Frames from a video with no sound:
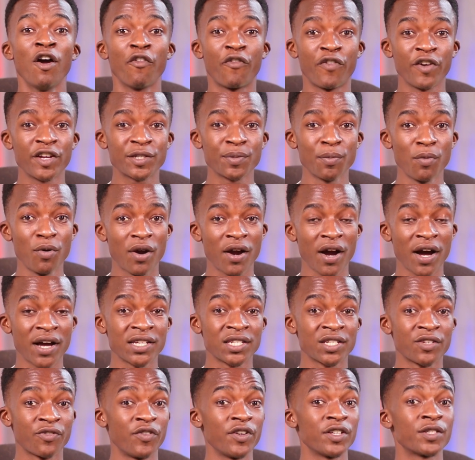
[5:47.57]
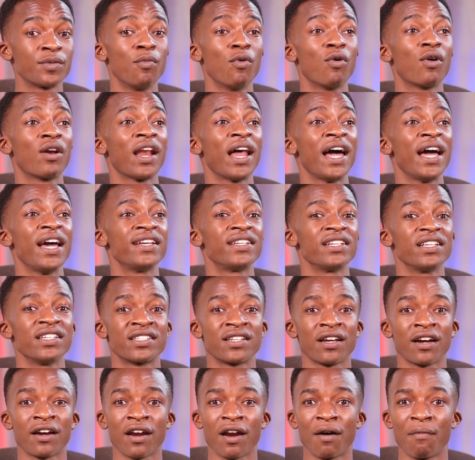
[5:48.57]
Facebook has Facebook Lite,
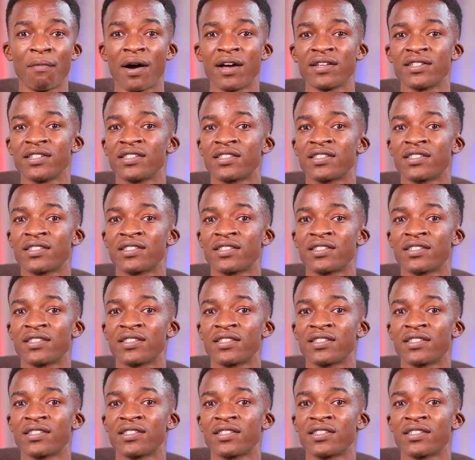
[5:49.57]
Instagram has